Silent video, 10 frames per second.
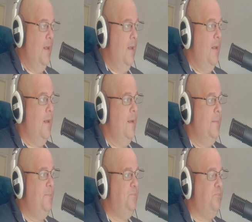
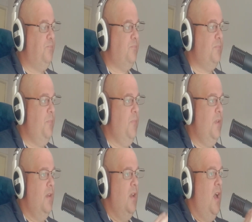I
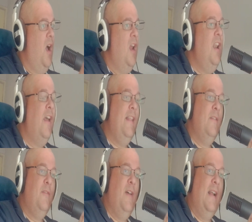like
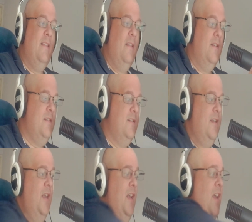the fact
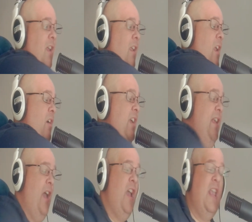that, you know,
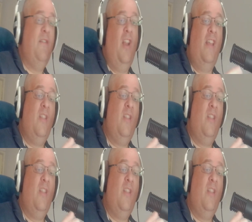I even like the